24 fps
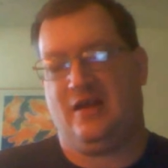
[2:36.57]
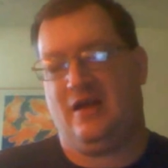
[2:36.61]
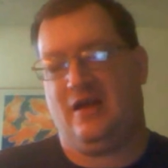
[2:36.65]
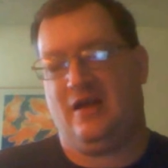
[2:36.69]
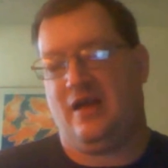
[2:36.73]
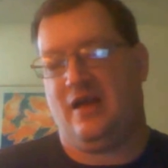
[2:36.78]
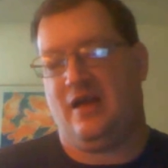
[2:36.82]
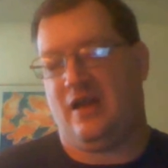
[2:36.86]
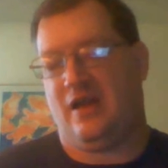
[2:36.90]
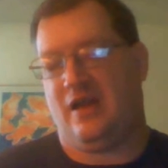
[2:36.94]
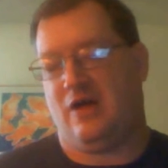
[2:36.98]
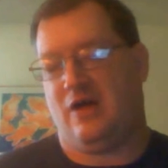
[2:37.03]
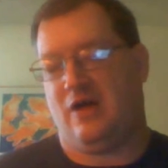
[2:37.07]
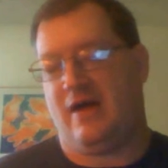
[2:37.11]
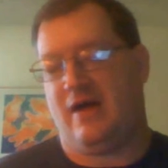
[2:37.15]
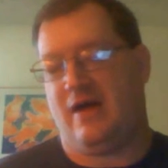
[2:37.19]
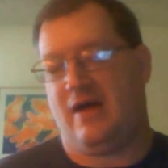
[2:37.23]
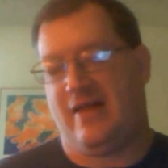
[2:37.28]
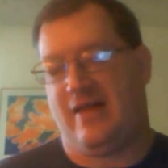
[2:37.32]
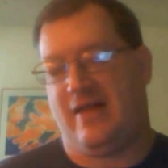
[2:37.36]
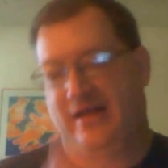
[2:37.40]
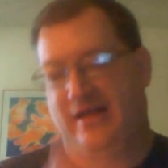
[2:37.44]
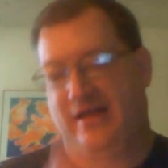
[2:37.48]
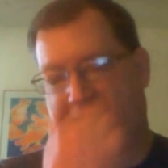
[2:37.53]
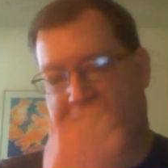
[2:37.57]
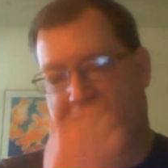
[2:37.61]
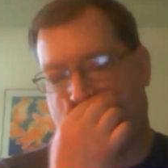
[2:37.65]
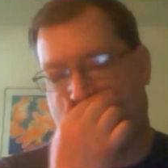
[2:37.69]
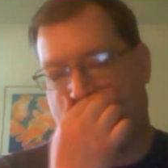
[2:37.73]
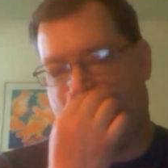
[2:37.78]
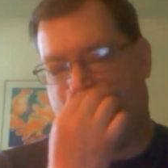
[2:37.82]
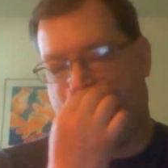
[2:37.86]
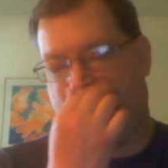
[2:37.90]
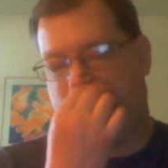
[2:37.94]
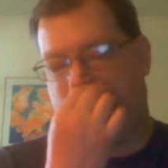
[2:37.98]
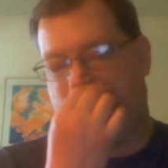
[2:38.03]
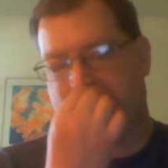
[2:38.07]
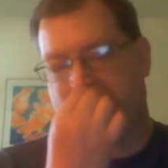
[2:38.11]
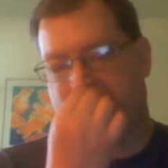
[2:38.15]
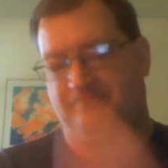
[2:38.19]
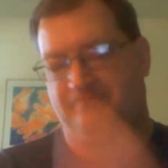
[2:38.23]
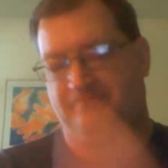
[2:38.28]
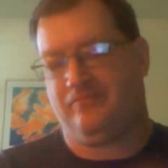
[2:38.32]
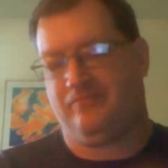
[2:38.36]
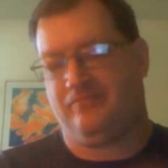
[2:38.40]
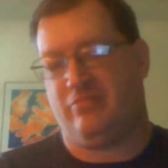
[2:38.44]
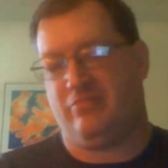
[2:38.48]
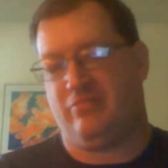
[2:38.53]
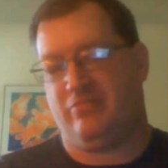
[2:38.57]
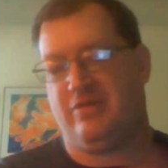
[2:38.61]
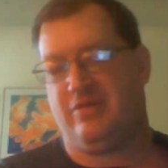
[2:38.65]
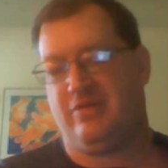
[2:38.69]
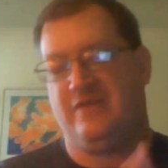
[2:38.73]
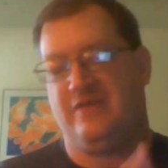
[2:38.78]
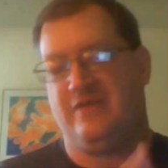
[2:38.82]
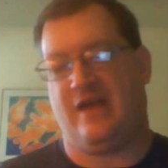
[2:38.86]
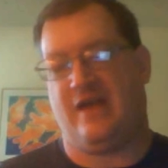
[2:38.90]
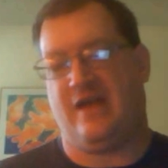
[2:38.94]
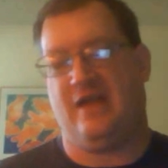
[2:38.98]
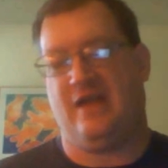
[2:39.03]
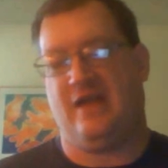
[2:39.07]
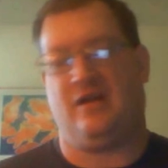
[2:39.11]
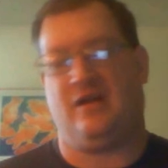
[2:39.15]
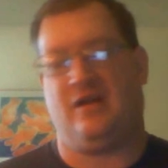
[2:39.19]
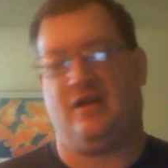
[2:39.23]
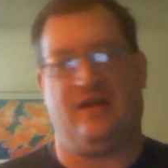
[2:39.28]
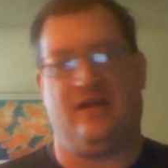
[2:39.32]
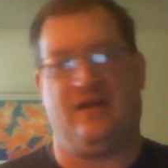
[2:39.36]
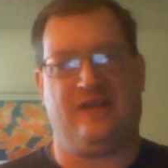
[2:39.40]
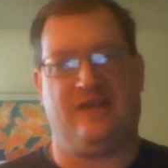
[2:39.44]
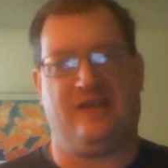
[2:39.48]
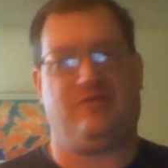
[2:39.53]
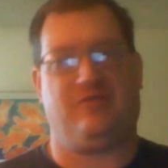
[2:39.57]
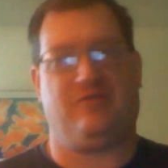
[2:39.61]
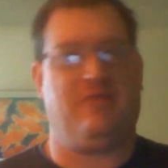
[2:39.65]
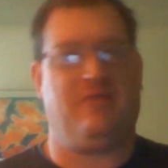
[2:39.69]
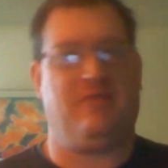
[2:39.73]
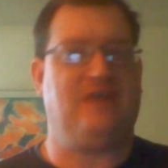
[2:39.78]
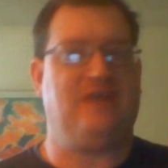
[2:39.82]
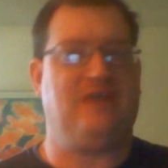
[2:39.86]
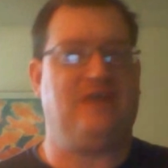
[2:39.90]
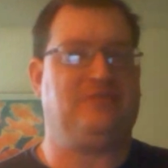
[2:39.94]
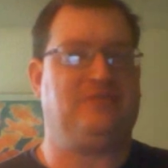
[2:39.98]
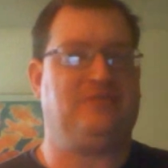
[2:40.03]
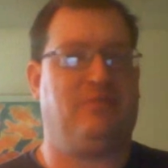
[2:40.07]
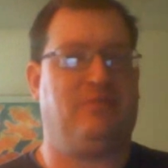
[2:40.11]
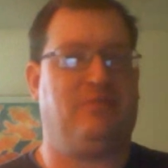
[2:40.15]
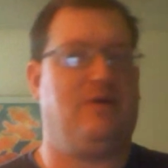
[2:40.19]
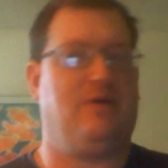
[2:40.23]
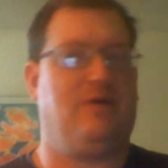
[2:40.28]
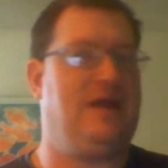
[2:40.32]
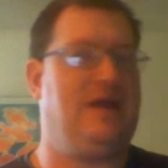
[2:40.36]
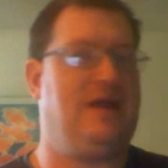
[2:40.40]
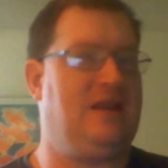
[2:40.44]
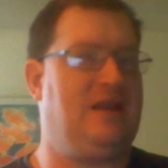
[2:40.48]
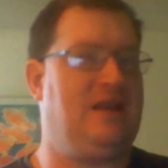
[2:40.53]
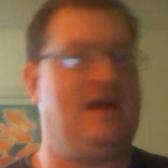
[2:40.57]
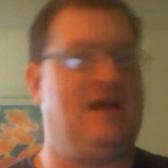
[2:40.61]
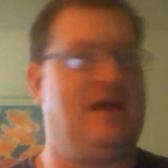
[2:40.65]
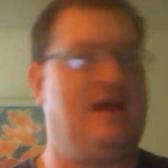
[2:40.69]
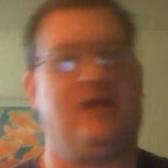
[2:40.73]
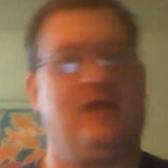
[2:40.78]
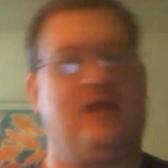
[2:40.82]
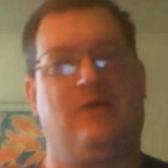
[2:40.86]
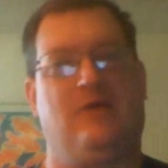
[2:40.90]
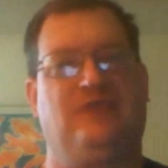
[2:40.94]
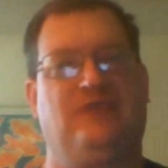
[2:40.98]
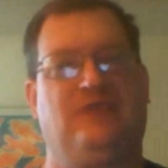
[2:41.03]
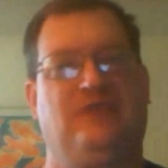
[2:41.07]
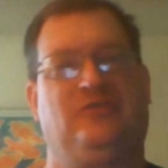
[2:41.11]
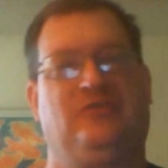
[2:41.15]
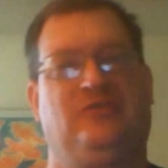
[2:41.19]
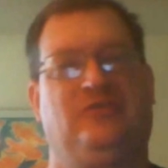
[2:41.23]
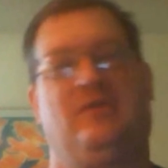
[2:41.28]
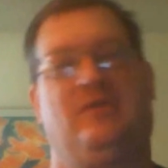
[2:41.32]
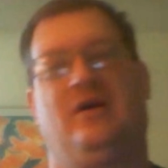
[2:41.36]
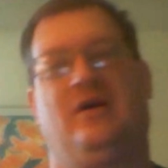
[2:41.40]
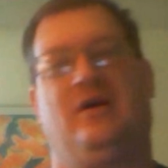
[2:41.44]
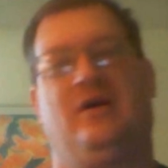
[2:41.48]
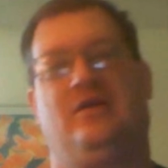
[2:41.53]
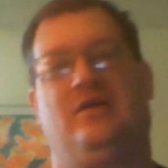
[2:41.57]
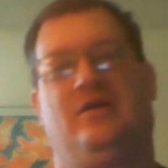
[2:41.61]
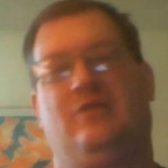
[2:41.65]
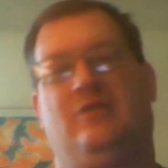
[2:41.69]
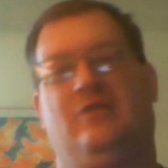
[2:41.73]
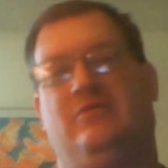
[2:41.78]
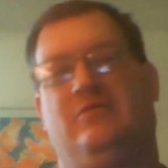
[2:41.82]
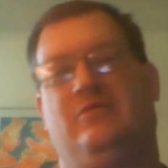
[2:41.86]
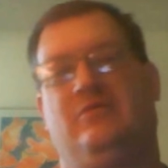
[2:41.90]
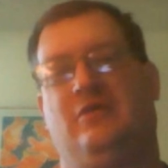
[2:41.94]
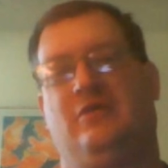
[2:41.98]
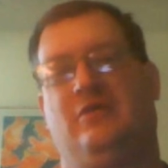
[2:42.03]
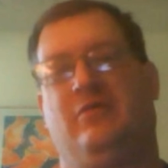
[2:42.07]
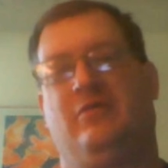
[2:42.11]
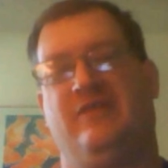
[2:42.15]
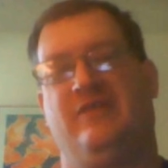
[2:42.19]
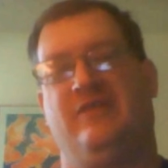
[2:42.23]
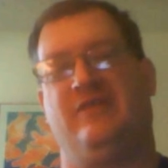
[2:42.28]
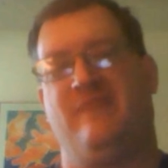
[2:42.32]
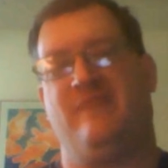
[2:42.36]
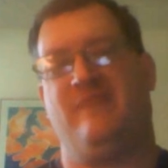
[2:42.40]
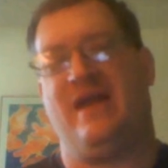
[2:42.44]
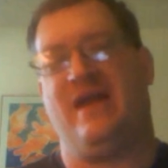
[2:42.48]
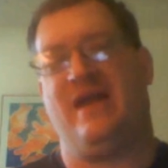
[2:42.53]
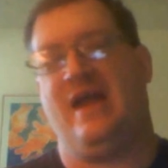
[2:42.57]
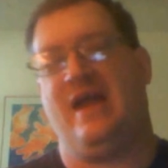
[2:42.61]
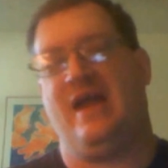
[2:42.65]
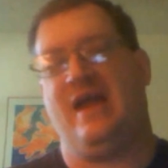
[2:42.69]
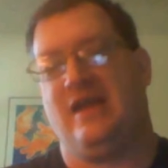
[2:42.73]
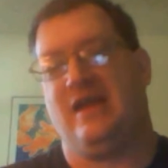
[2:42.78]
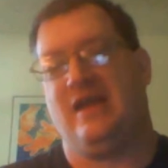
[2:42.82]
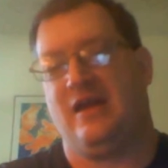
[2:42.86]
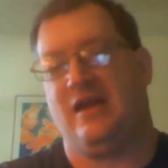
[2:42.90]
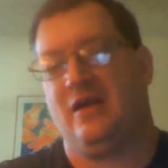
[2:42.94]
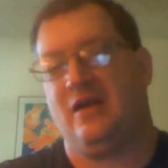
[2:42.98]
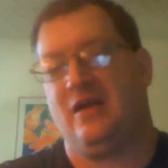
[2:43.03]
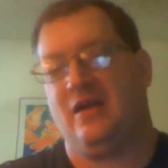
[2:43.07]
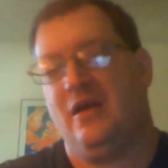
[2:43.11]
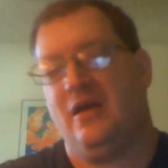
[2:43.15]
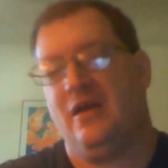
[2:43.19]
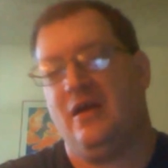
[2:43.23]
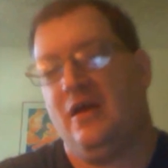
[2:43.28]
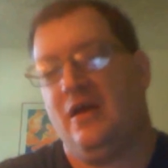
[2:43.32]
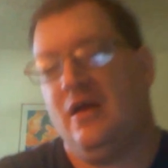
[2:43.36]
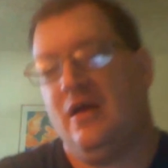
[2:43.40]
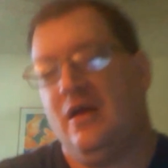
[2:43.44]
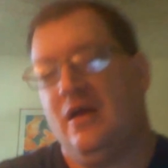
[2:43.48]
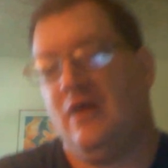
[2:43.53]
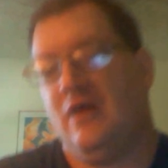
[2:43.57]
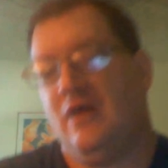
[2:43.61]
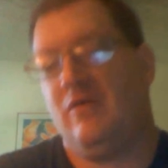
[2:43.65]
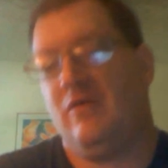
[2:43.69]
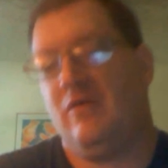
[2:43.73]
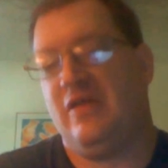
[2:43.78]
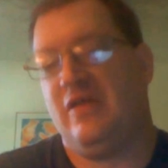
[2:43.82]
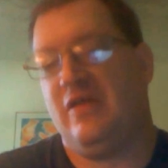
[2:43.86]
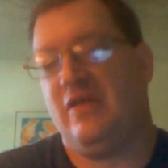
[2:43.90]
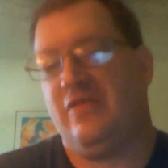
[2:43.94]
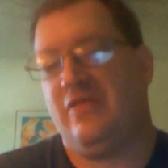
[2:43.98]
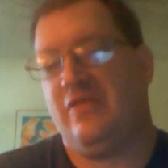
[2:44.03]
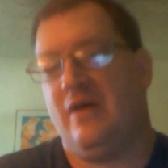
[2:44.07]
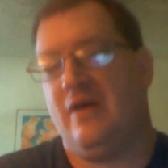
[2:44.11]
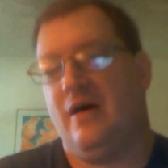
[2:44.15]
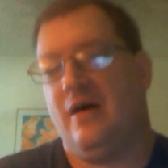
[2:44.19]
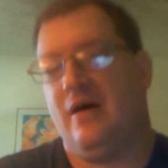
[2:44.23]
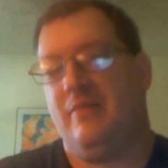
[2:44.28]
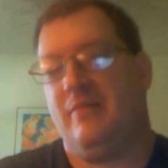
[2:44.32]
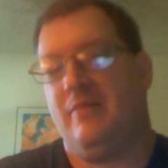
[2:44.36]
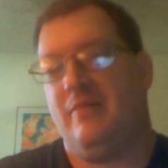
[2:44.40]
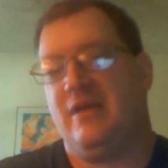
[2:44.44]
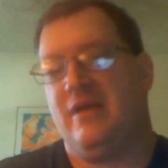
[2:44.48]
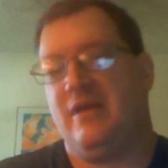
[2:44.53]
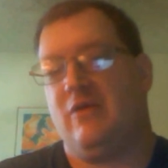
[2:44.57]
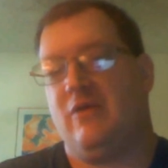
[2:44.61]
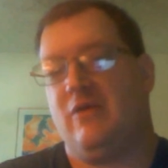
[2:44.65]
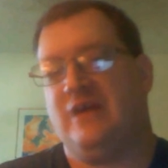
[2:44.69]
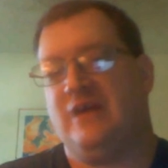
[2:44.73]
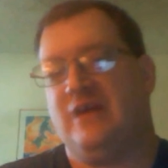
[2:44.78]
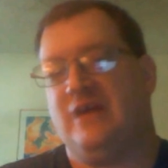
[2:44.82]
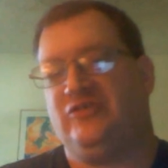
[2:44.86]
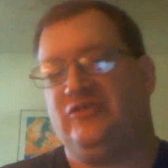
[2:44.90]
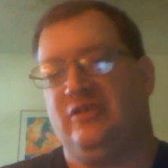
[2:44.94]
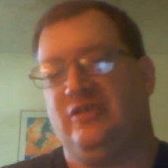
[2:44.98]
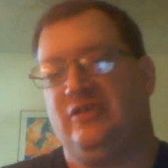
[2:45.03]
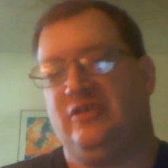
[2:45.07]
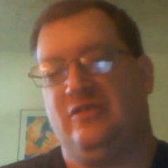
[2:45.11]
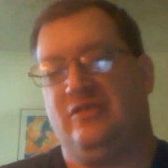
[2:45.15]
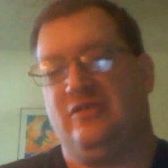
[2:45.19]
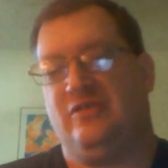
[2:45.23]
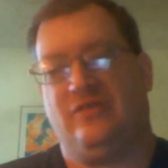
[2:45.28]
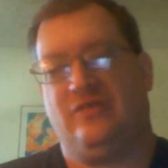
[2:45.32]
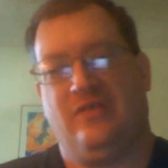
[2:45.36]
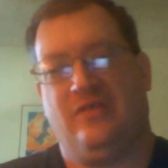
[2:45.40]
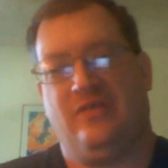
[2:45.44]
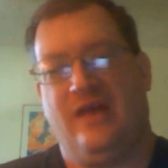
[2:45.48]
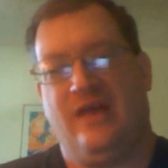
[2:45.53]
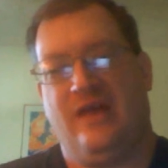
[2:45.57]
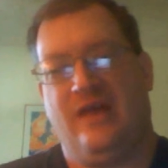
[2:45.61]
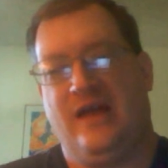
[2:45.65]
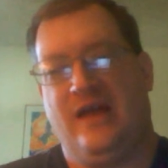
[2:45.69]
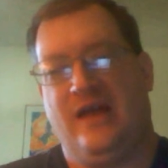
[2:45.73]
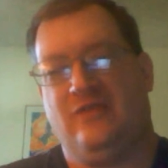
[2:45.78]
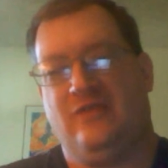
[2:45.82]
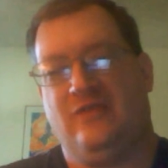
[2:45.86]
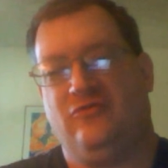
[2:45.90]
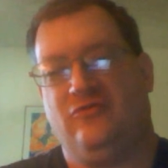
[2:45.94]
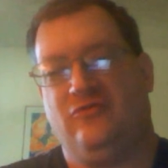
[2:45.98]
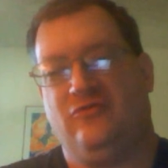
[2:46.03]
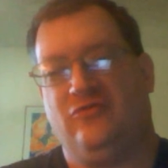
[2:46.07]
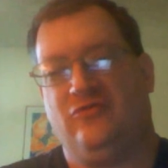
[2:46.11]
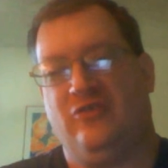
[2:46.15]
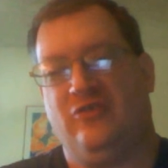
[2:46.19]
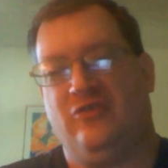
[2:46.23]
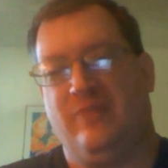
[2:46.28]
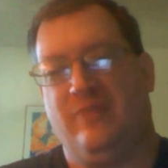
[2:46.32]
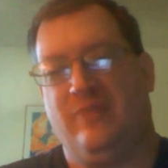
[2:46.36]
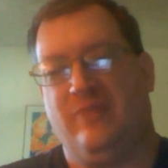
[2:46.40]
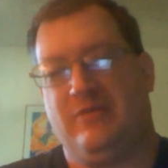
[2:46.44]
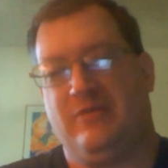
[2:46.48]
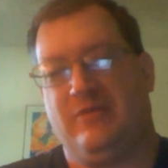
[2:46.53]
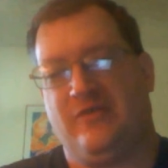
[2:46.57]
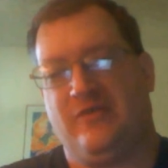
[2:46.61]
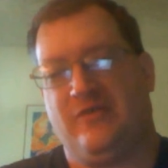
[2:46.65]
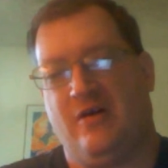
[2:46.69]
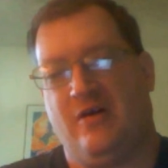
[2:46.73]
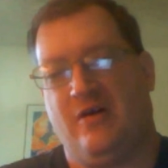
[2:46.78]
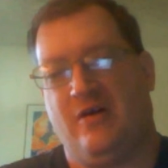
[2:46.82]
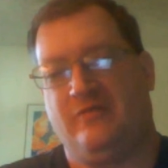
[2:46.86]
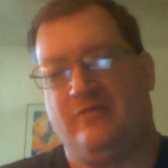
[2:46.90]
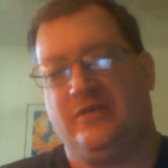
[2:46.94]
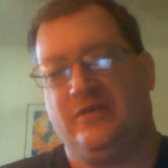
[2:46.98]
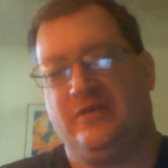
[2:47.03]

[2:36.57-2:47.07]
I like to say, please end on an exclamation point, not a question mark. Don't leave me hanging with big questions that should have been resolved.